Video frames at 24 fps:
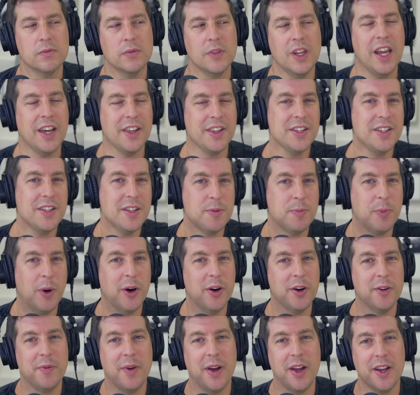Yeah, this is
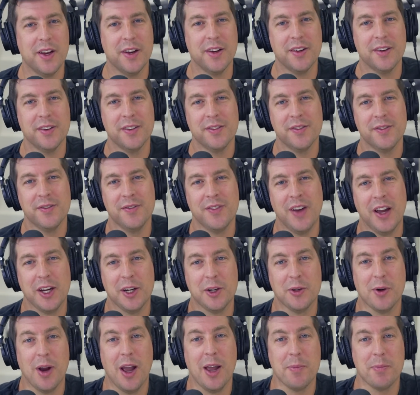part of my, my
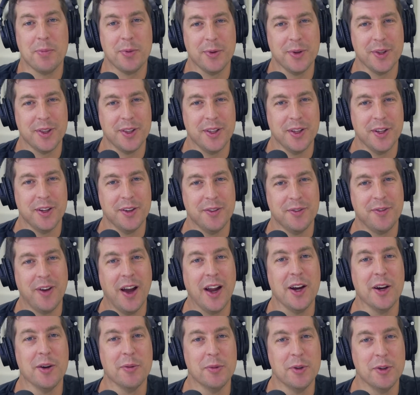gripe with the
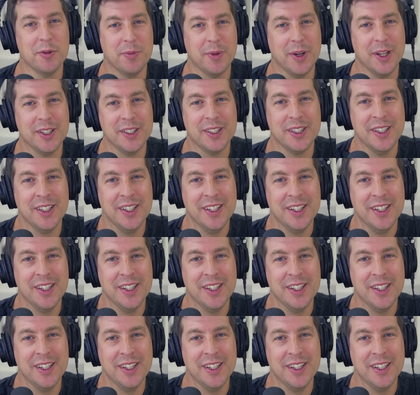fire movement.